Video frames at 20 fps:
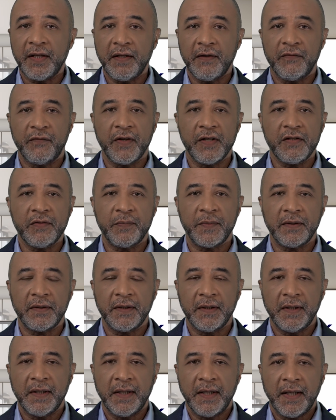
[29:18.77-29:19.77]
with any
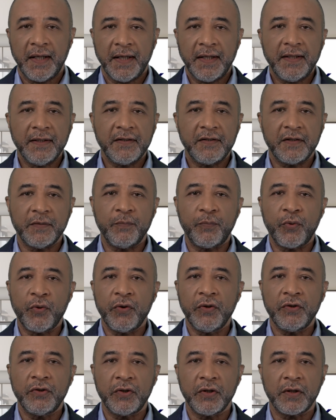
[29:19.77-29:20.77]
investment, it is
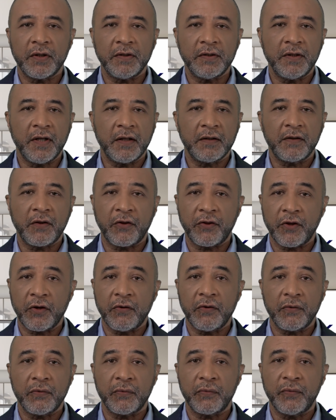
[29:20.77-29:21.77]
important to conduct
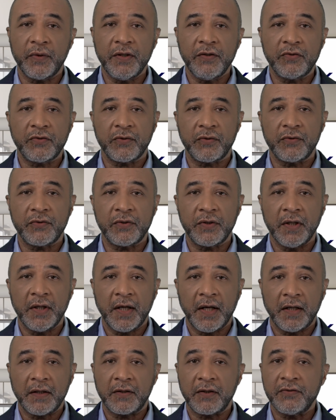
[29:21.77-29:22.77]
thorough
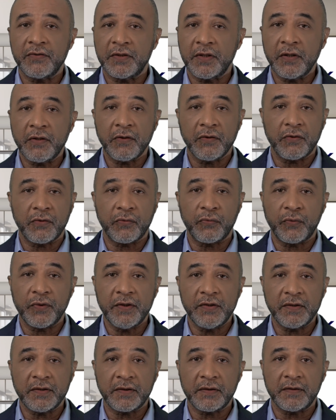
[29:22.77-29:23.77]
research and consider
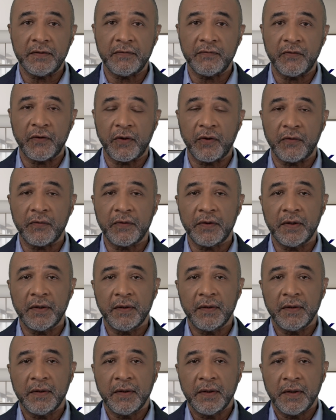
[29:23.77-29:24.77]
the risks involved.